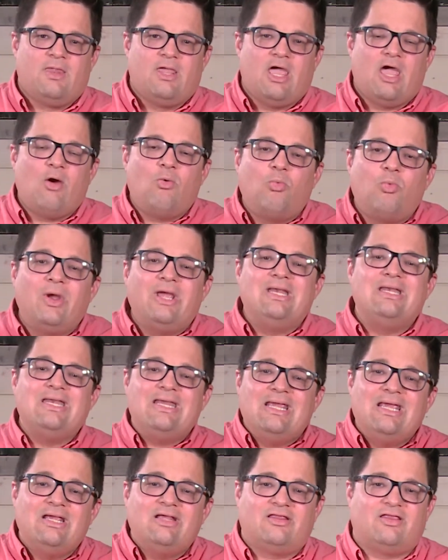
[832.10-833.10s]
And we
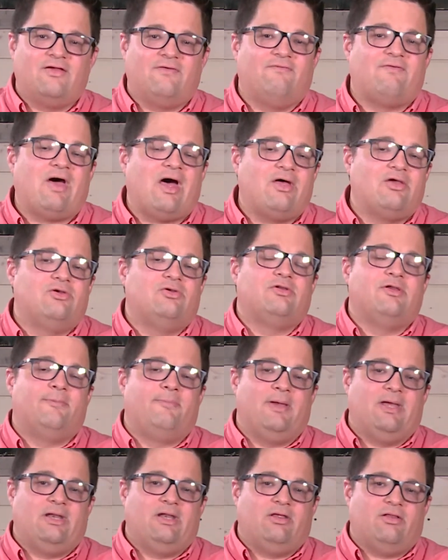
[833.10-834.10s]
need to value
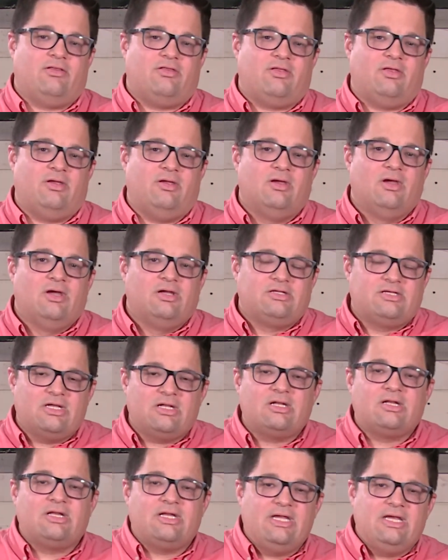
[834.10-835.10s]
dependency, to
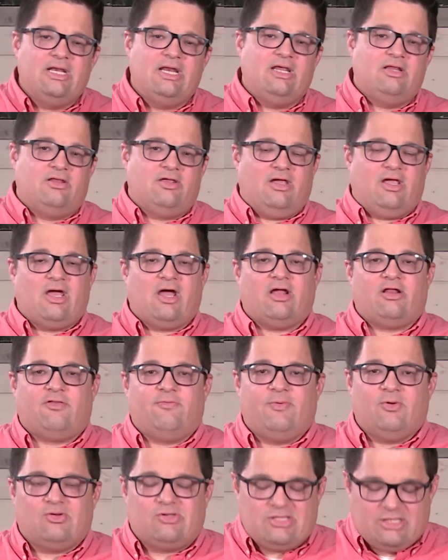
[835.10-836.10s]
lean into God's
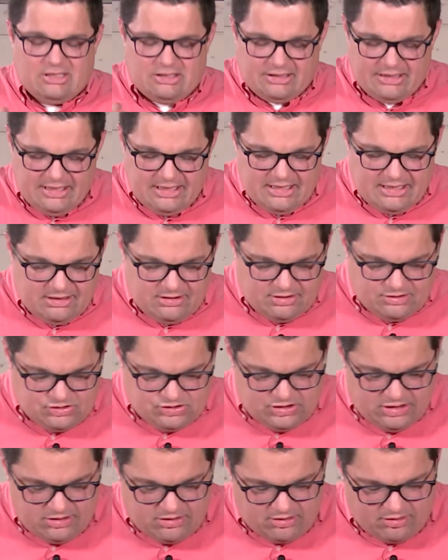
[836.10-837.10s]
Spirit, to lean into
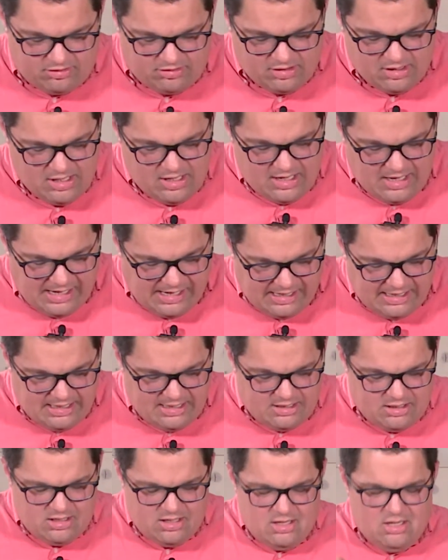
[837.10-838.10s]
Jesus
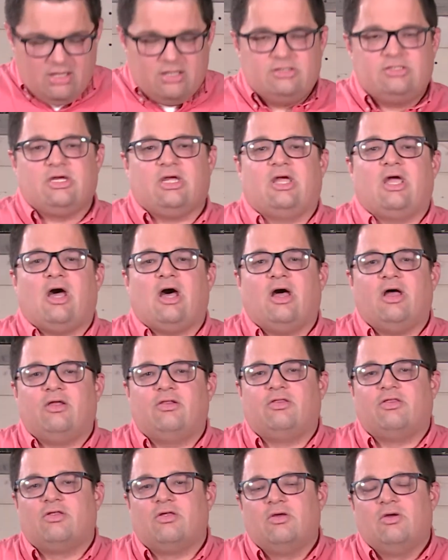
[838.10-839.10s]
and to
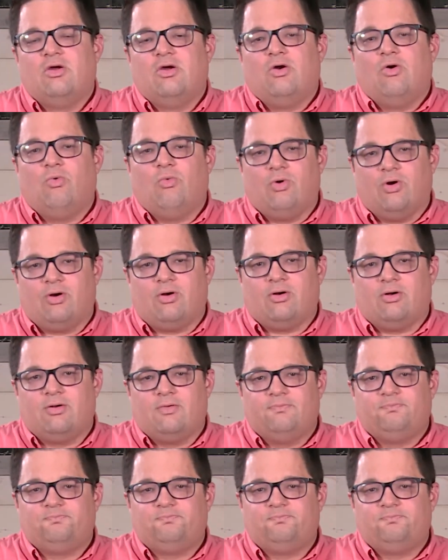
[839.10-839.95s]
God's Word.